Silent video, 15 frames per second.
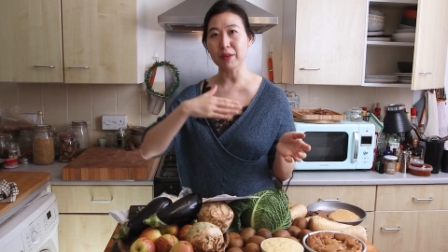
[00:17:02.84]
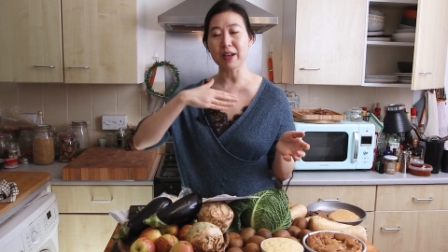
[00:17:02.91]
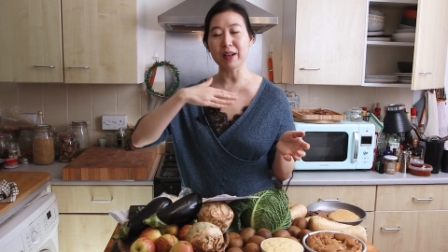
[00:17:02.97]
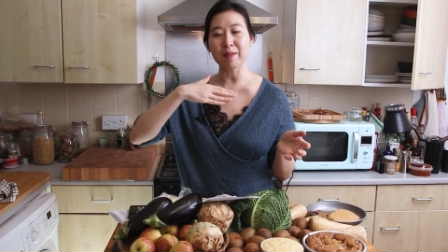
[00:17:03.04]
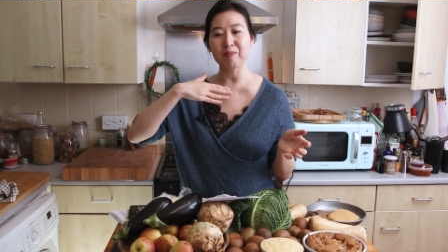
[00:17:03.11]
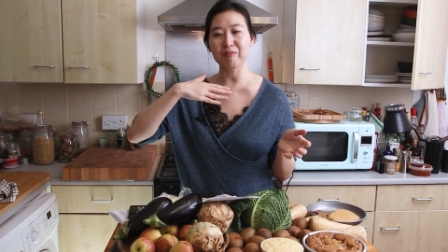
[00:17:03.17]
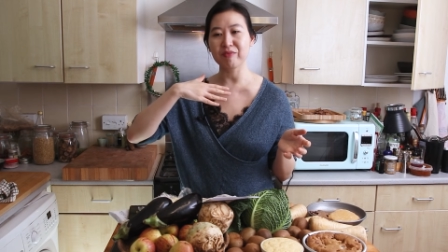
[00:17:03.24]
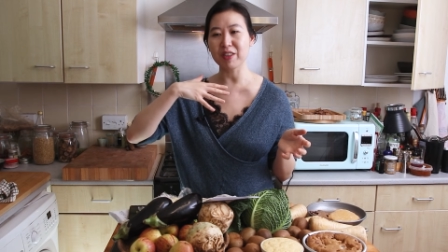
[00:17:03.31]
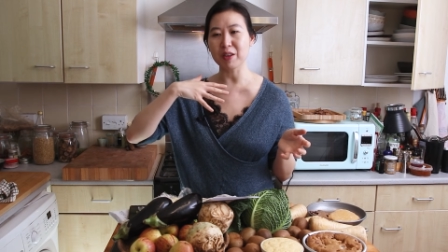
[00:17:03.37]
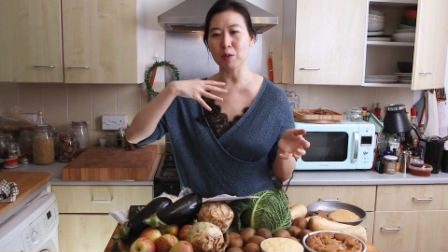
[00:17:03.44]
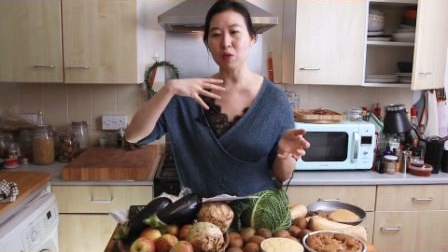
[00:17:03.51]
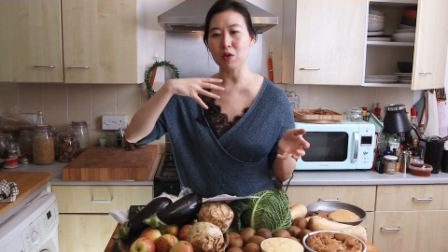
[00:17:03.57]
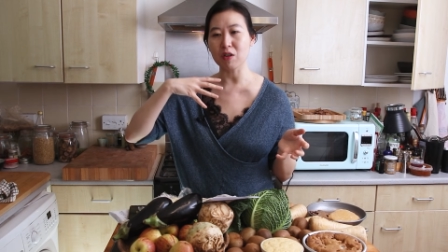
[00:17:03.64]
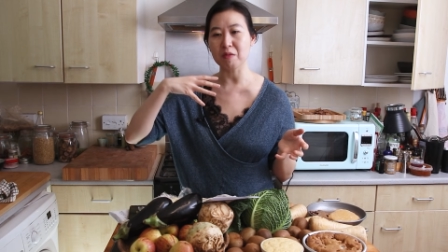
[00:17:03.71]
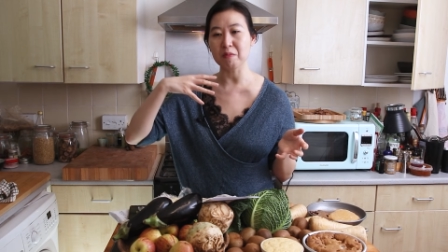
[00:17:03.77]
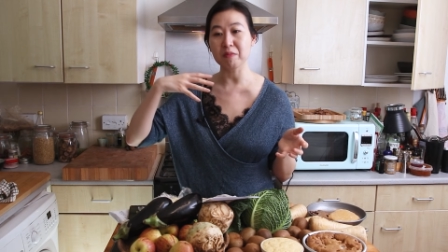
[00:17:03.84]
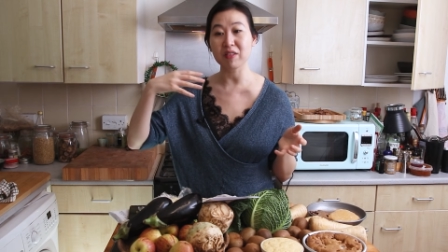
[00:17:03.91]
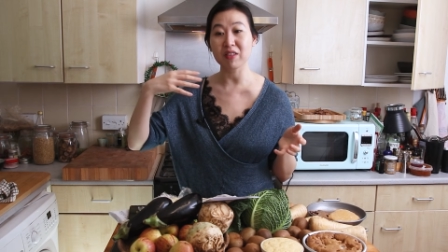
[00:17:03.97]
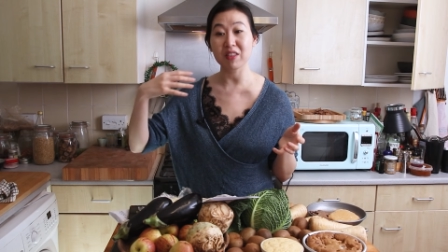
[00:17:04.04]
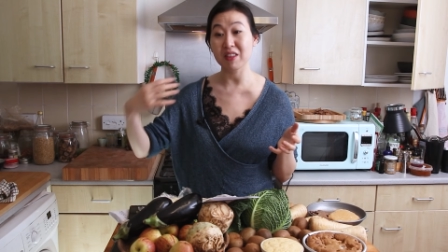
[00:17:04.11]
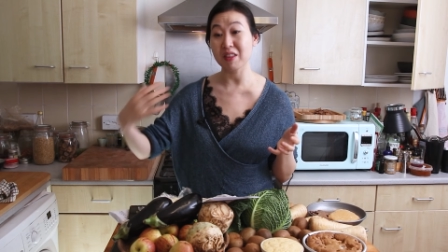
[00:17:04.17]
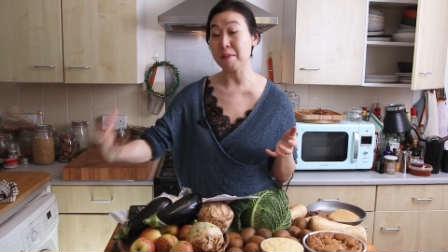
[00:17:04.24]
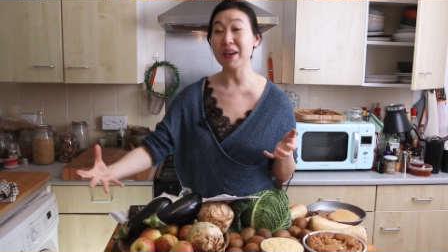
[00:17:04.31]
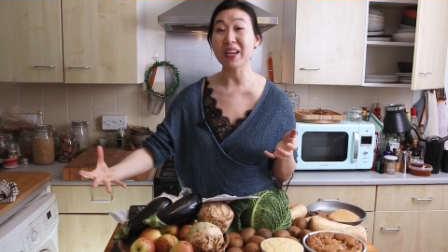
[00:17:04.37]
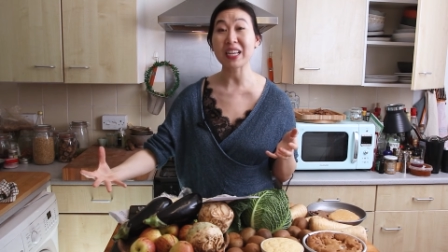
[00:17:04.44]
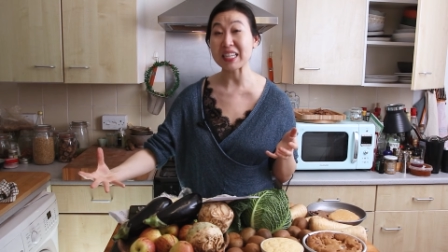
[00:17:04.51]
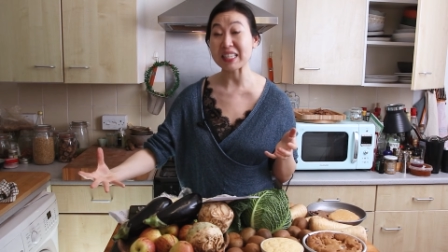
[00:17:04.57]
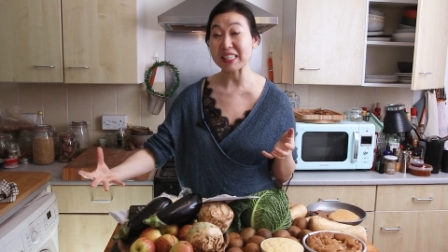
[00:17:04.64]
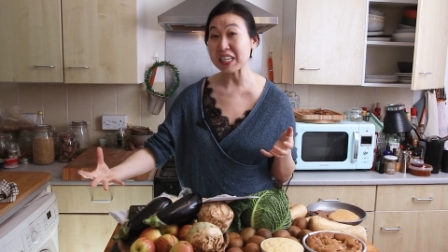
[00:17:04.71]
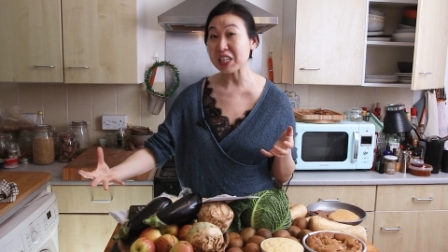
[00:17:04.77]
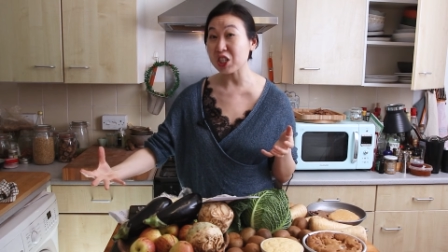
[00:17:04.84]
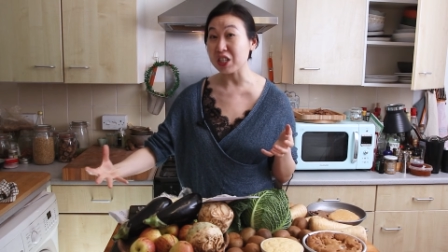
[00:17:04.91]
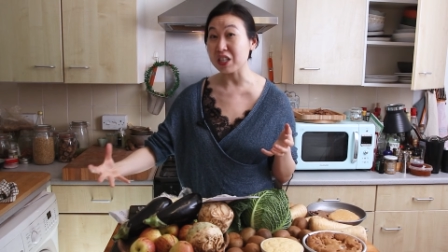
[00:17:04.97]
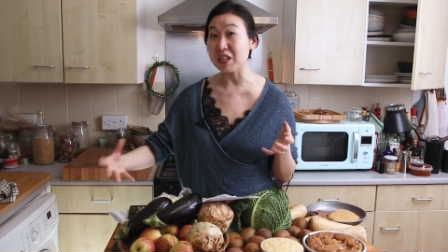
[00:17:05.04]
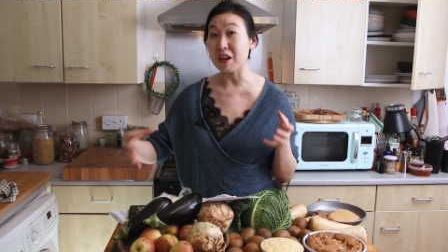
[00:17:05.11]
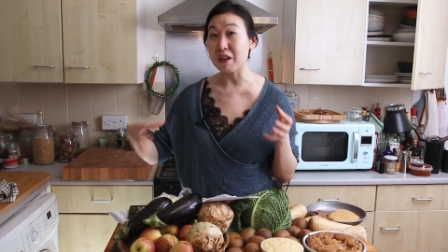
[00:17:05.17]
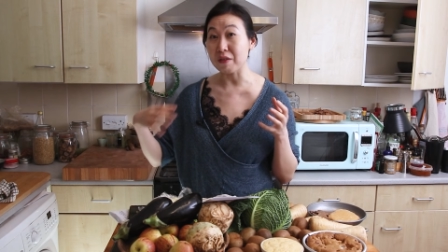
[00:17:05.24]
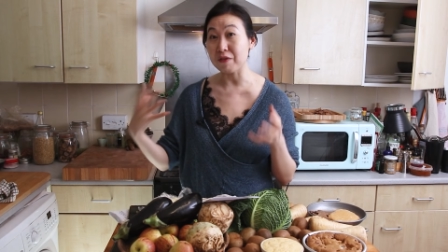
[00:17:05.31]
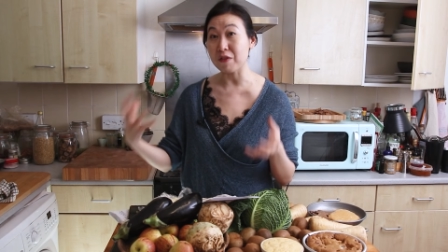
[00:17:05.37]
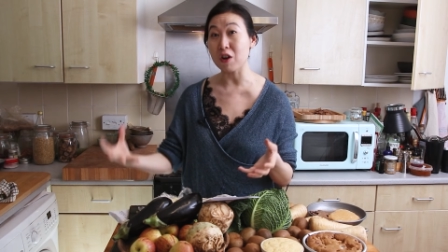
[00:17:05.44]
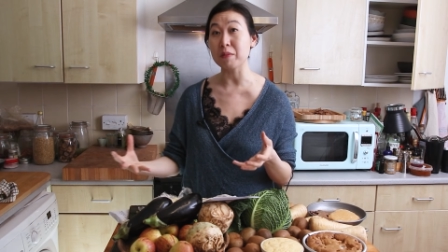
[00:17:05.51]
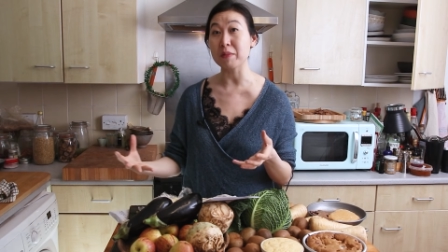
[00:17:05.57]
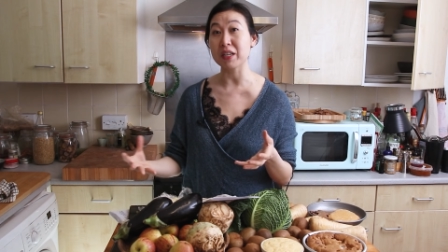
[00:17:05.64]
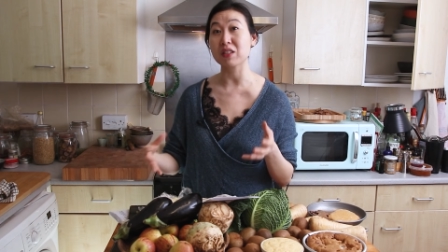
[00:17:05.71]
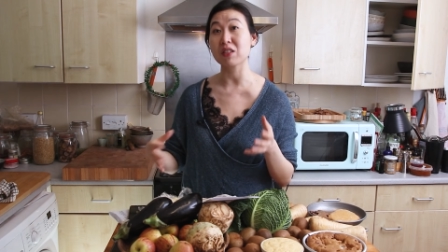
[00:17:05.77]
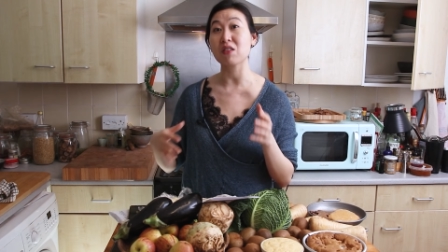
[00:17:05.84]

Um, there were the mechanization of farming,